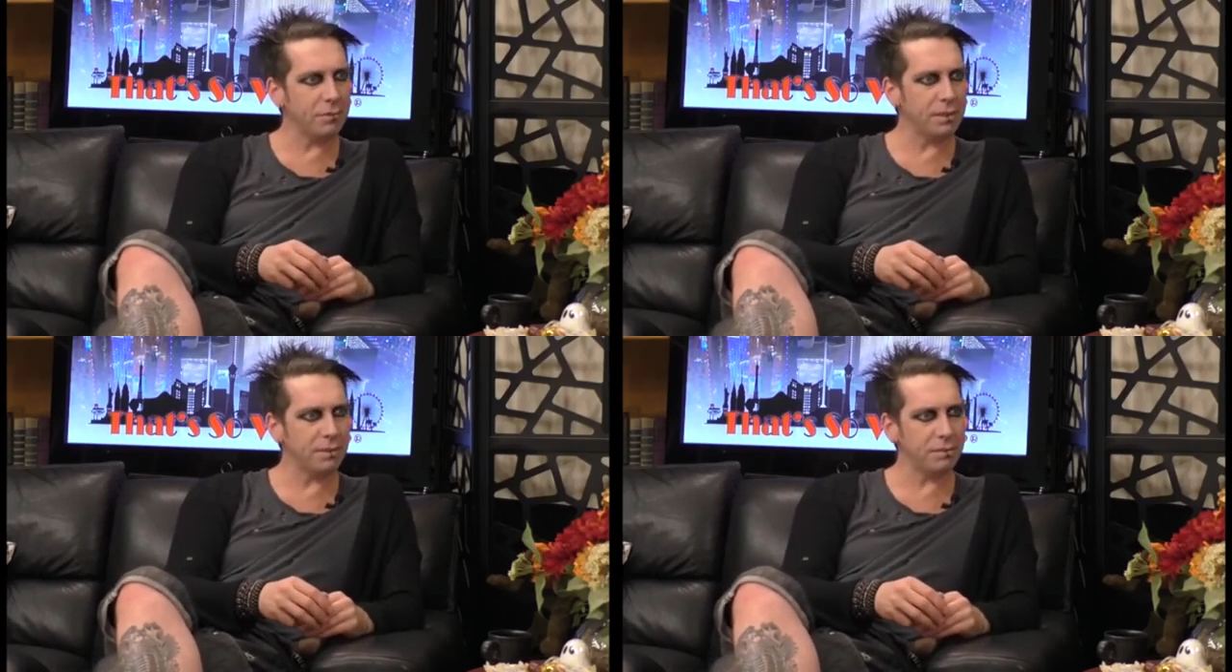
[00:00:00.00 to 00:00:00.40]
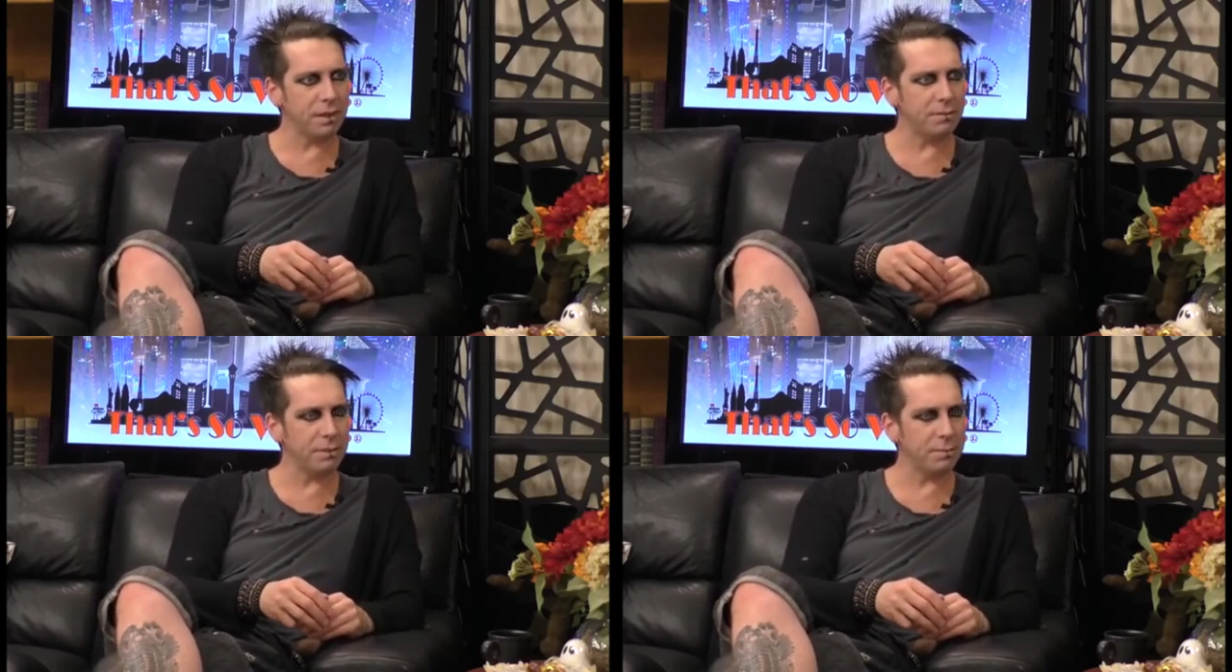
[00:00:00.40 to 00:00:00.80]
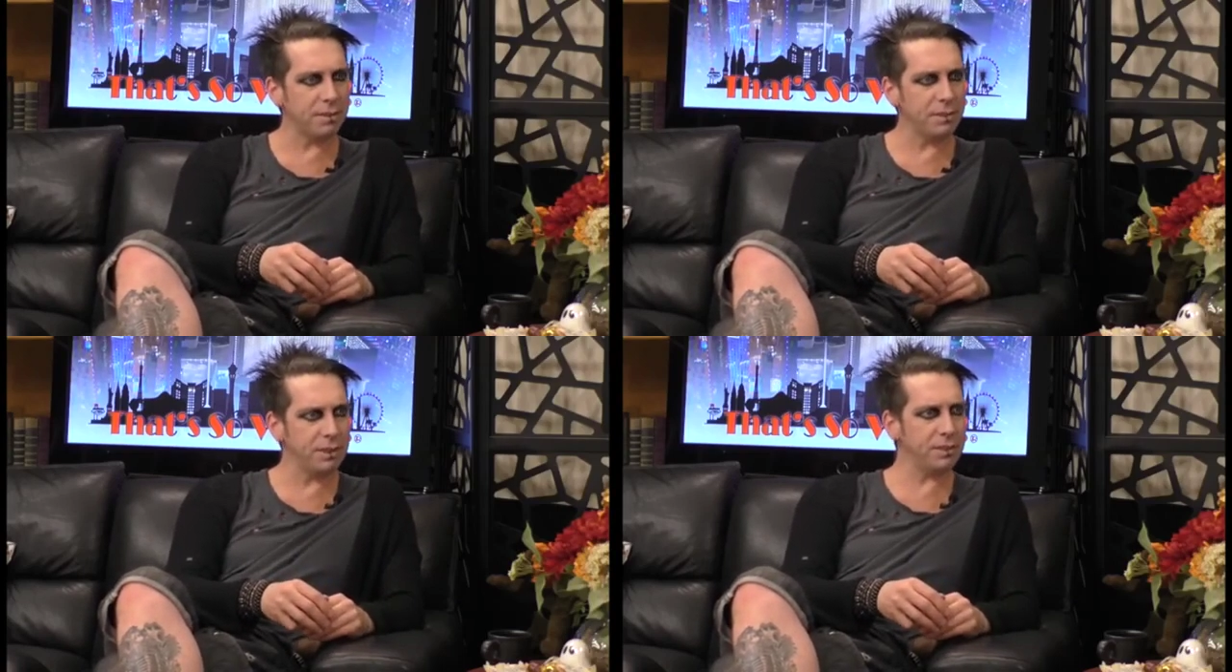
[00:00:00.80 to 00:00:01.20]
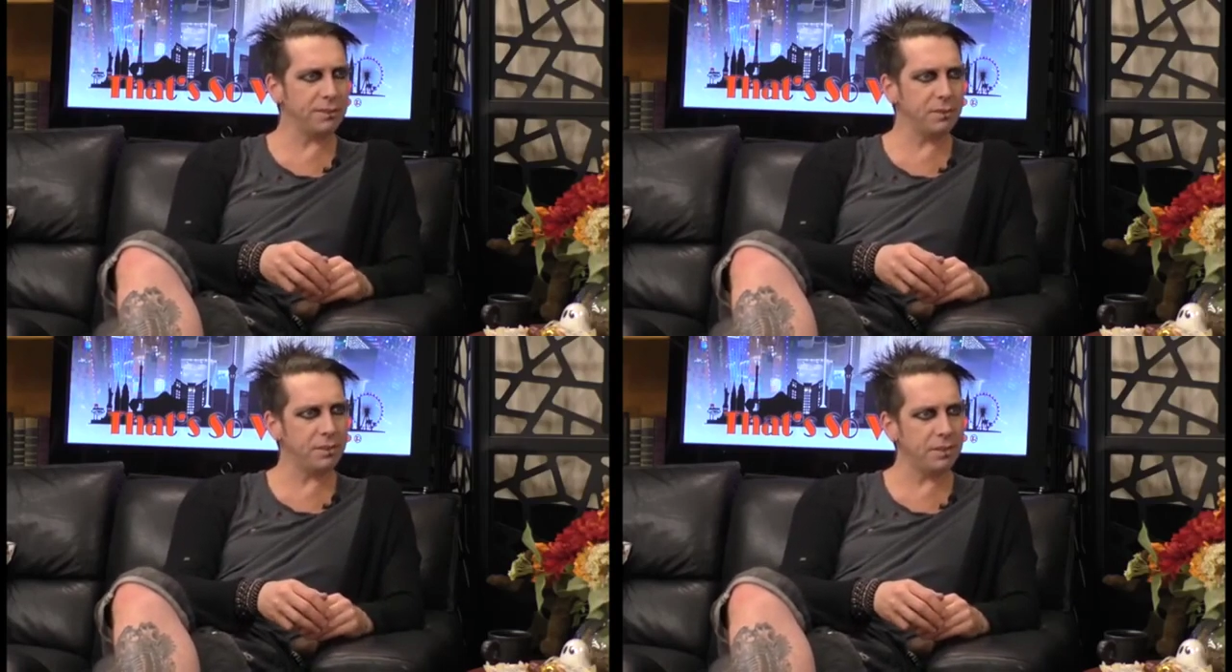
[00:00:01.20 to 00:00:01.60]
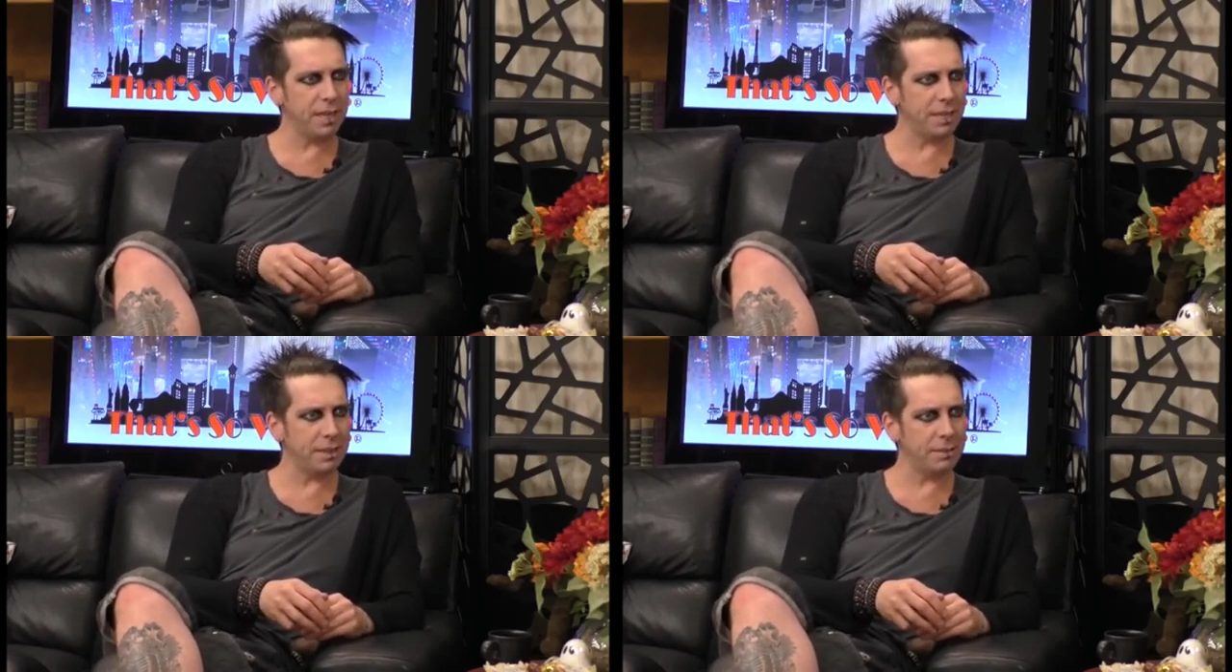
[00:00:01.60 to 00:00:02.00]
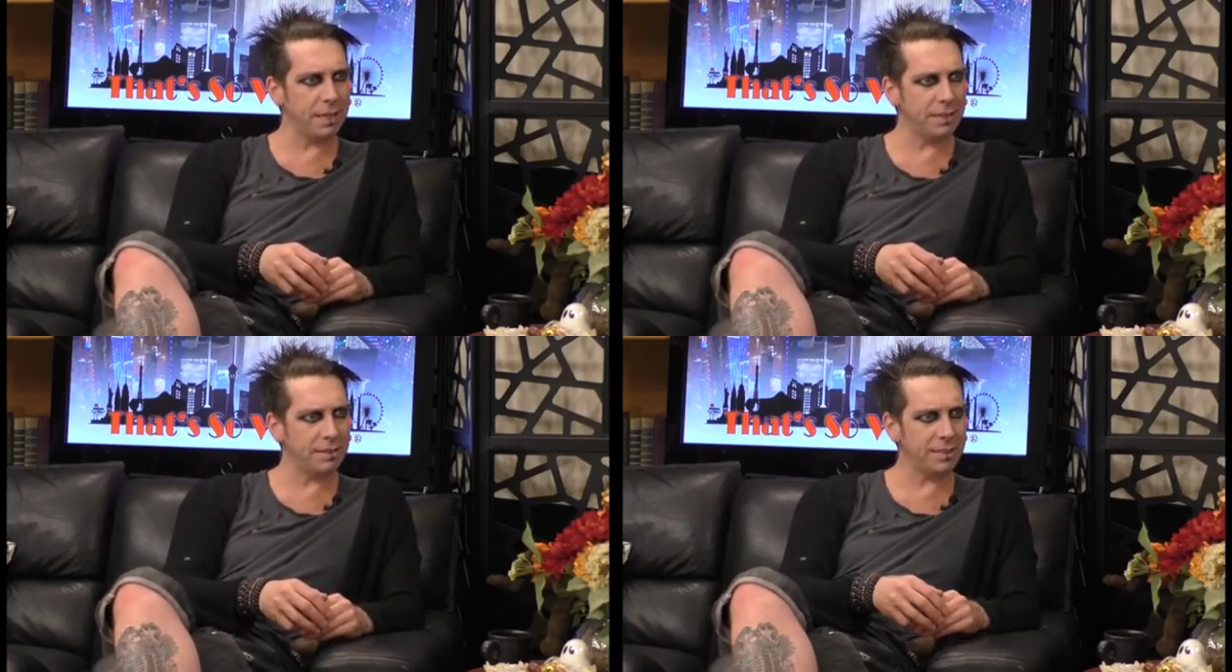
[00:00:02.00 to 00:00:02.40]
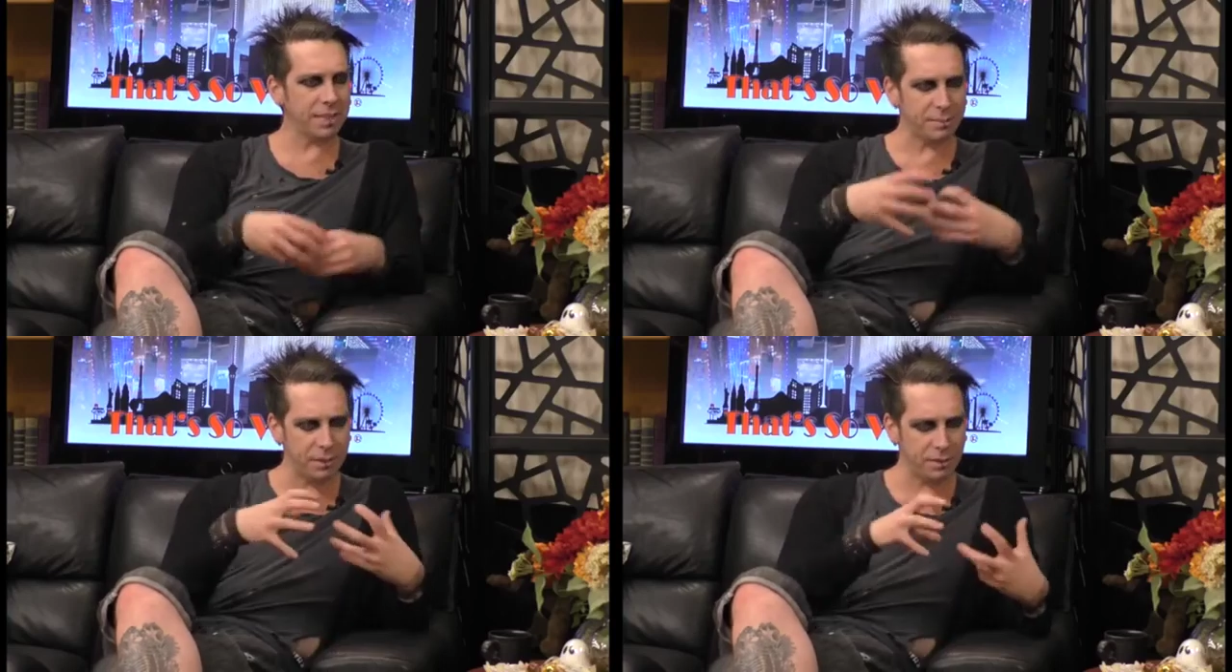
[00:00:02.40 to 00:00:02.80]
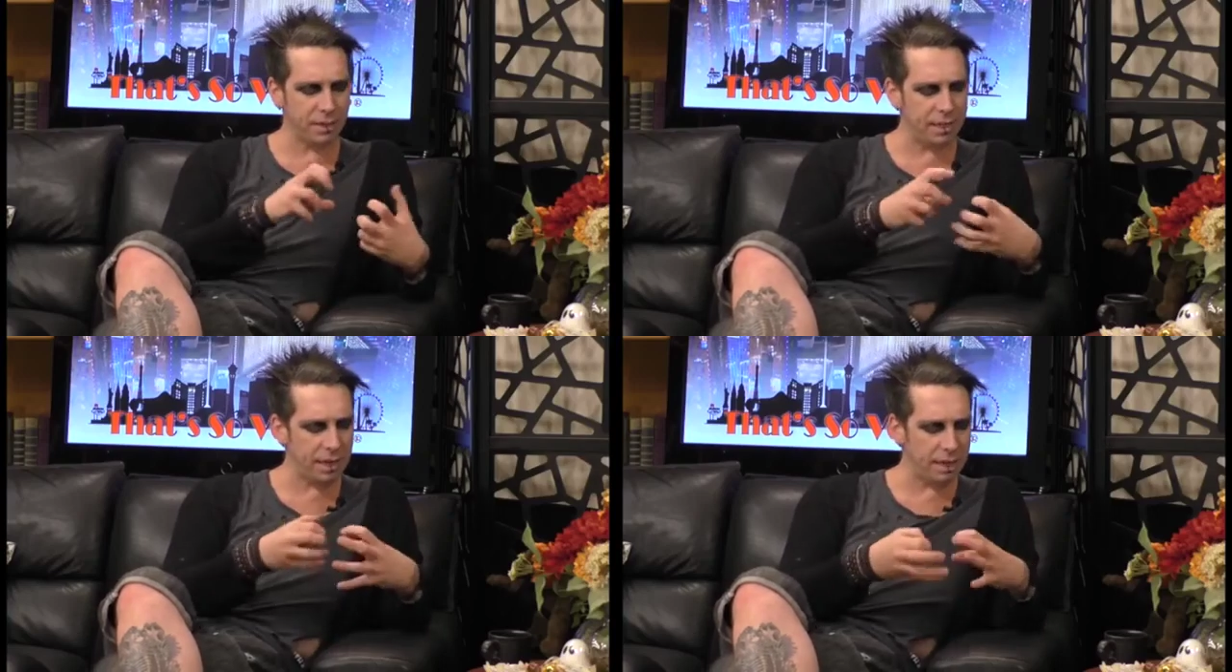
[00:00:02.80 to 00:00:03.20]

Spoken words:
always thought I was a bit of an introvert. Like I'd stuck to my own thing.